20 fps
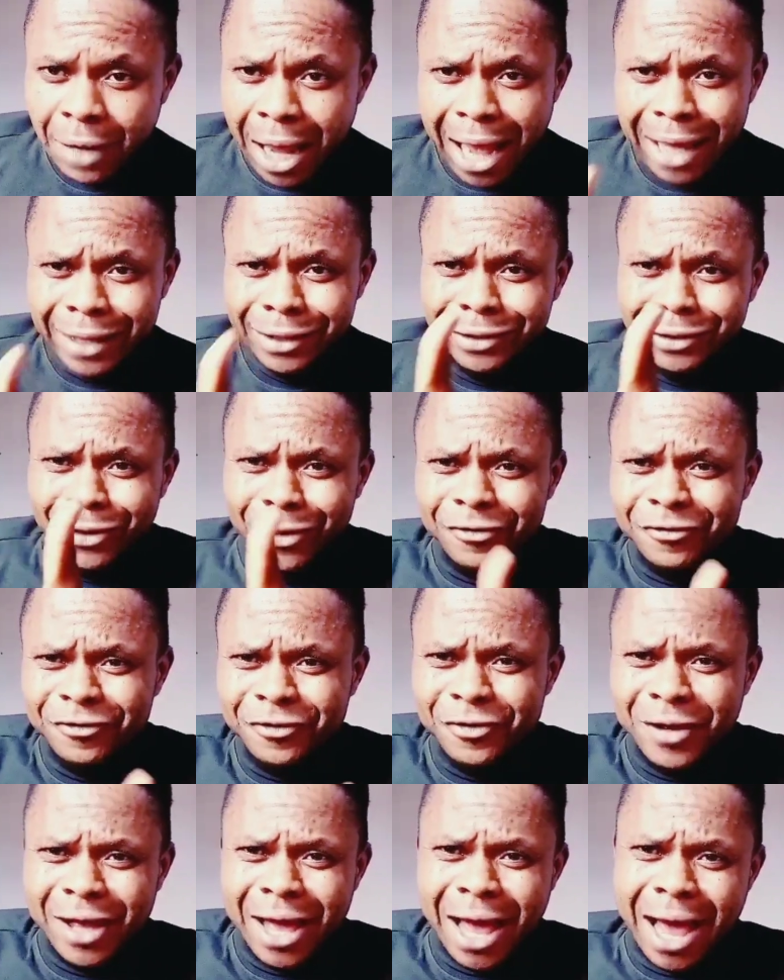I don't know
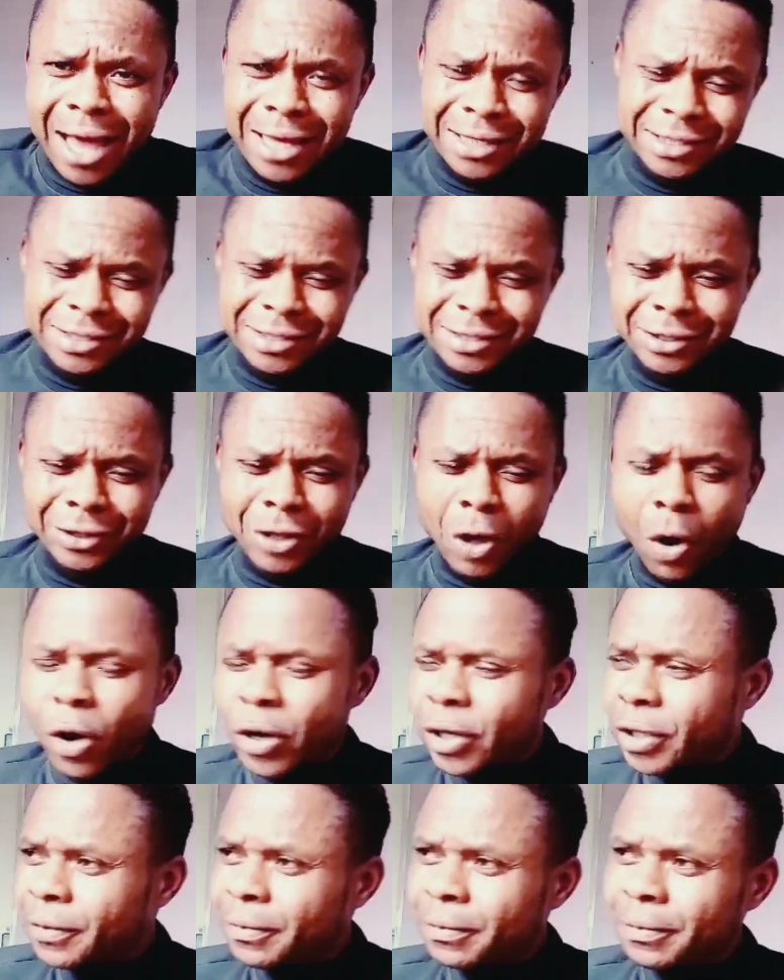if you guys
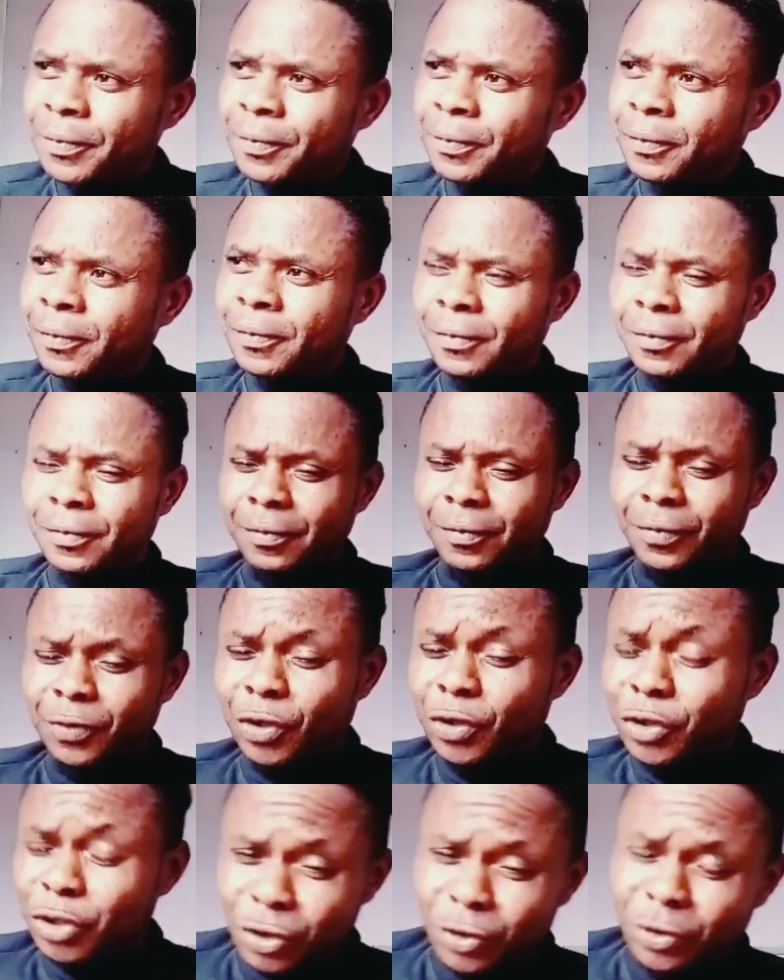know him.
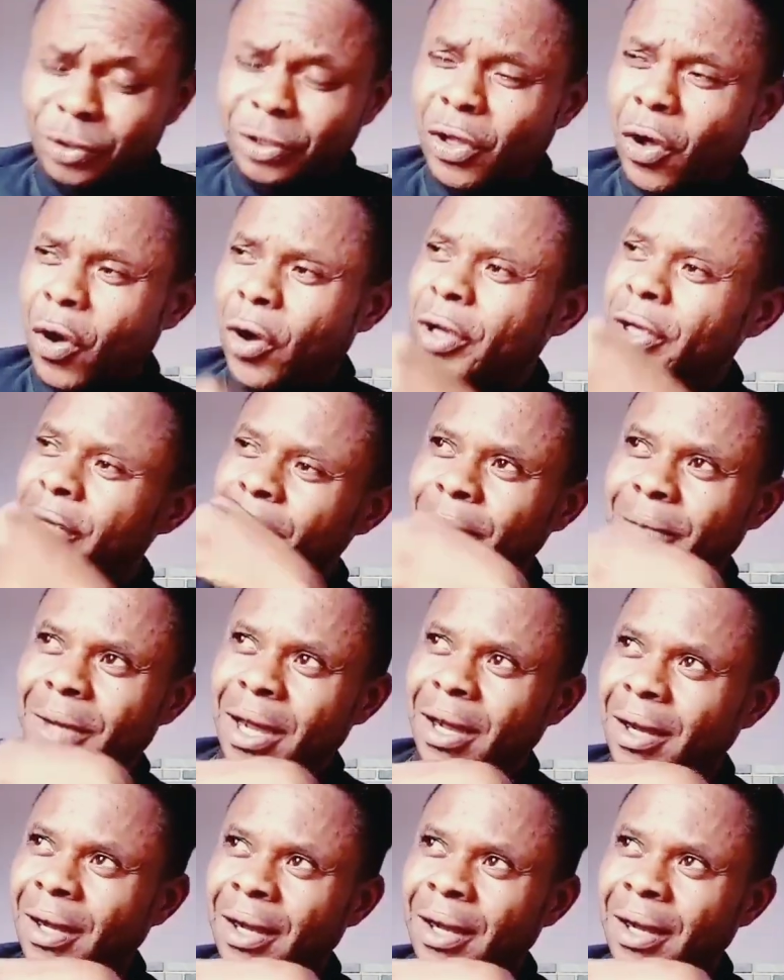You should know him.